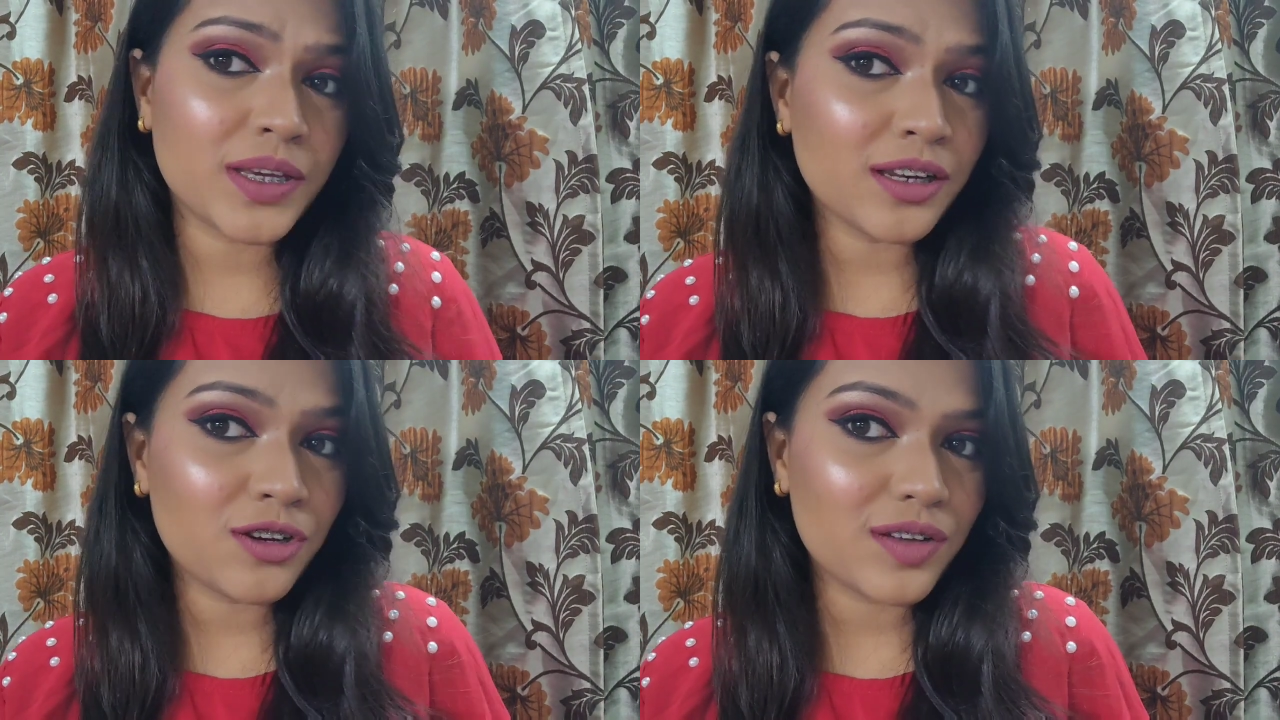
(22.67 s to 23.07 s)

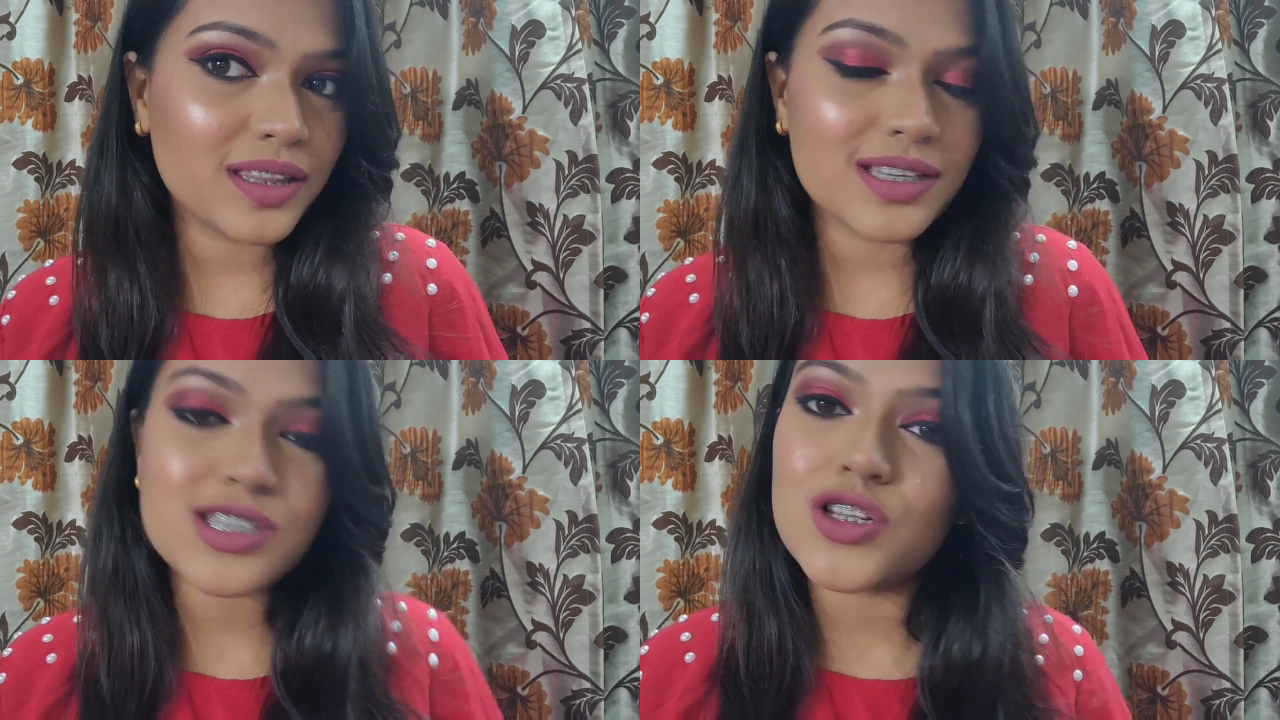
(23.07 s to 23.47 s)
You can
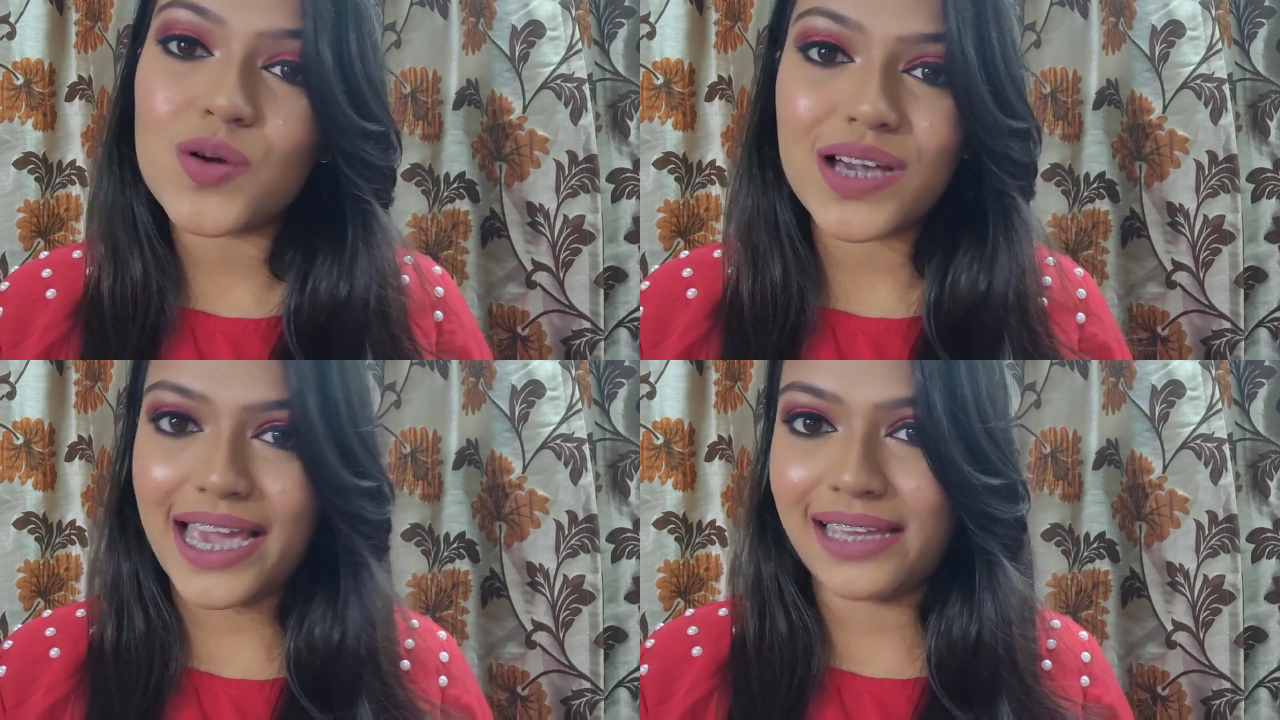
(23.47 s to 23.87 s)
create this
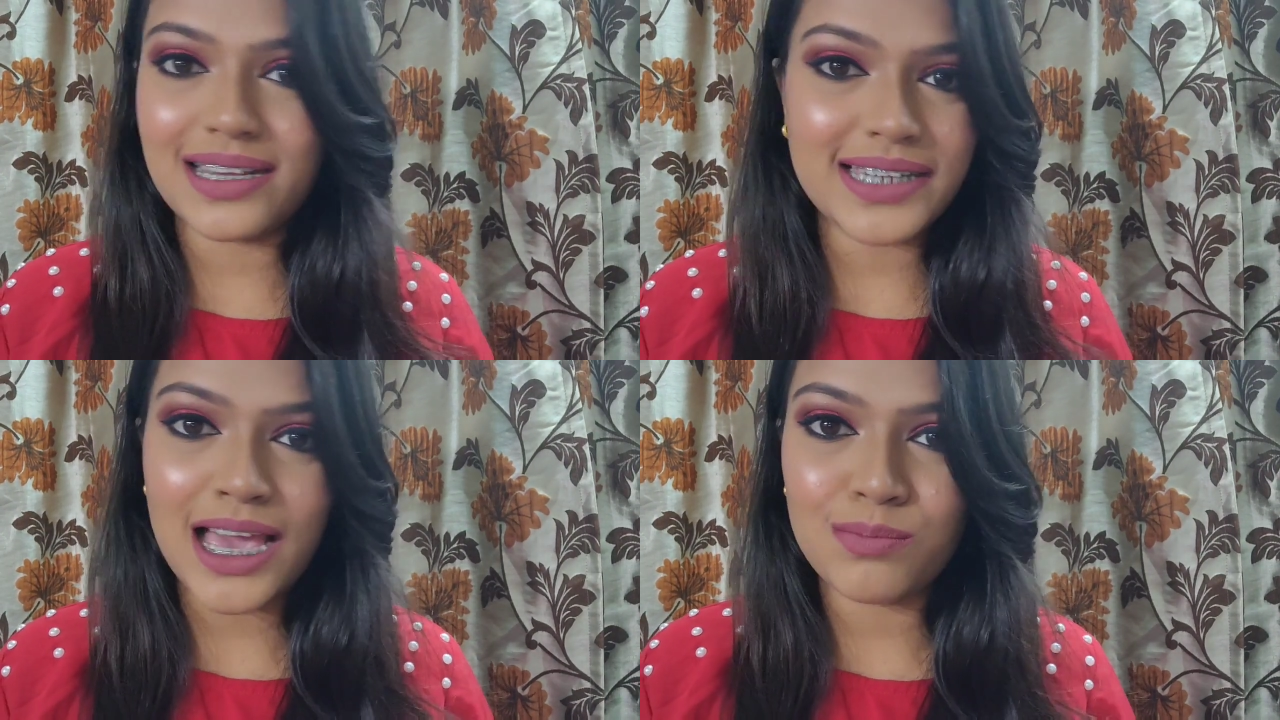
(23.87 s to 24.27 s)
look
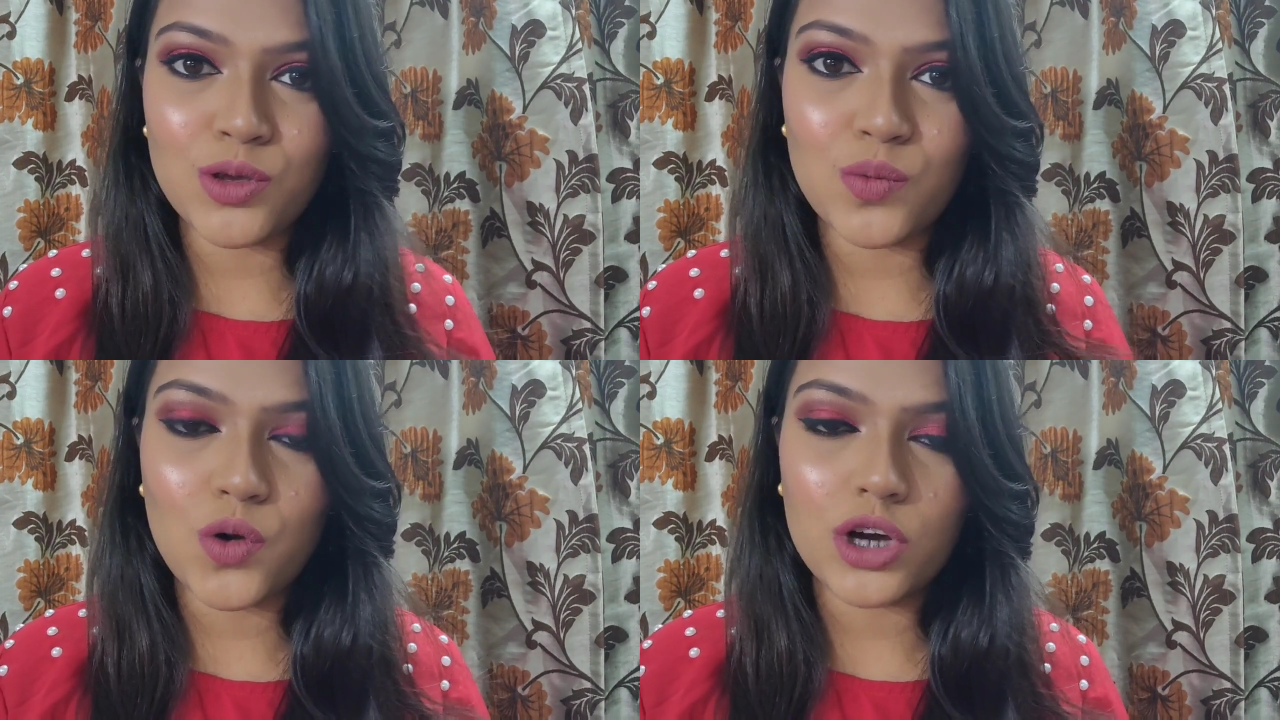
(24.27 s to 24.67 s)

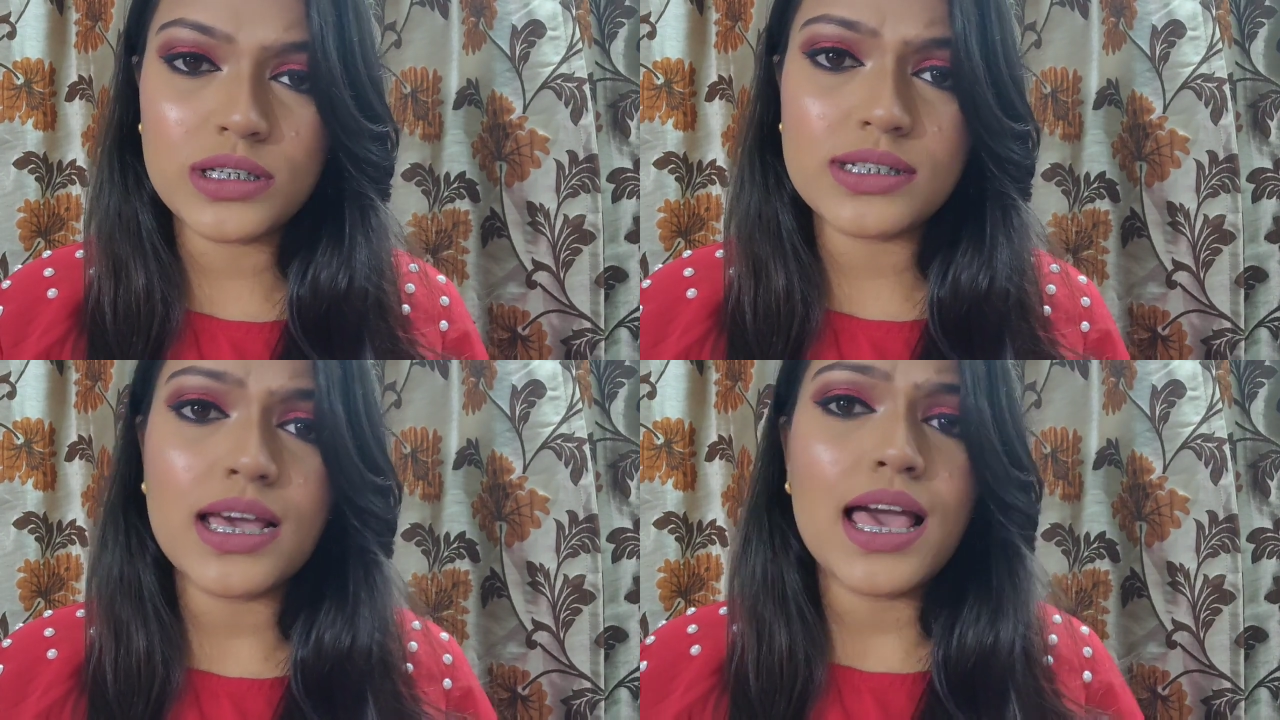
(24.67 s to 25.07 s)
anytime you
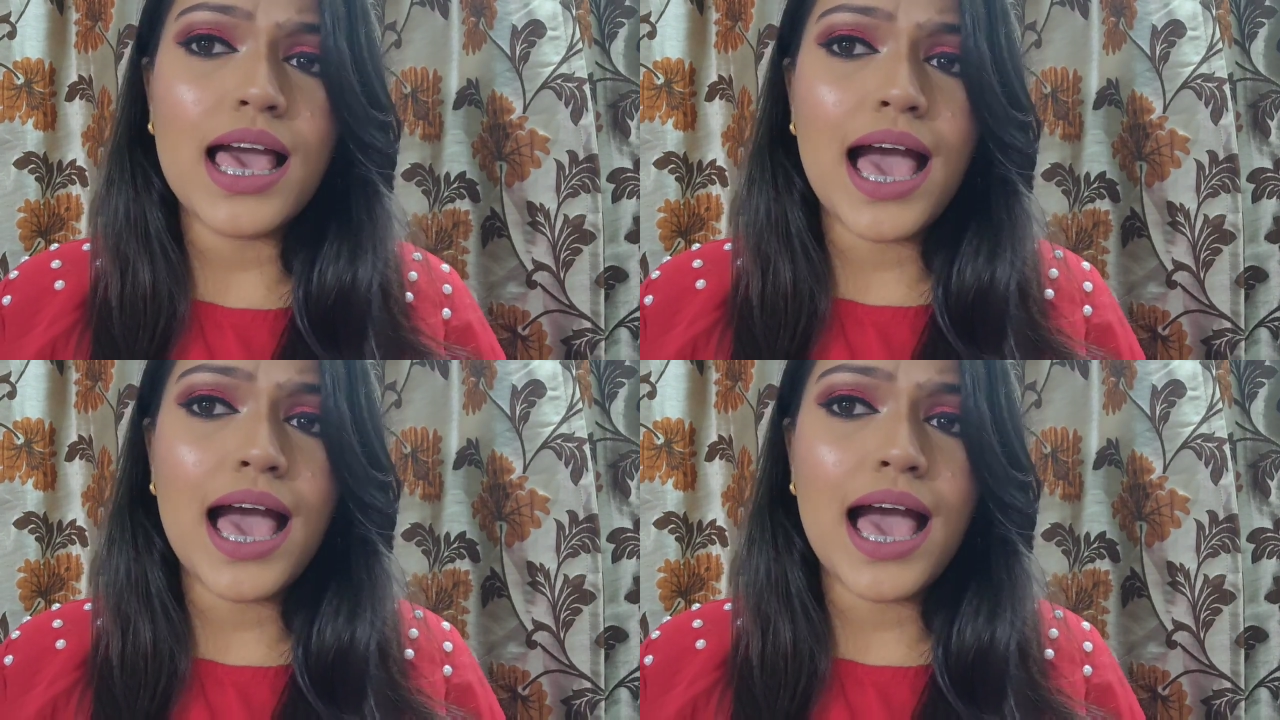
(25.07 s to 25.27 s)
want.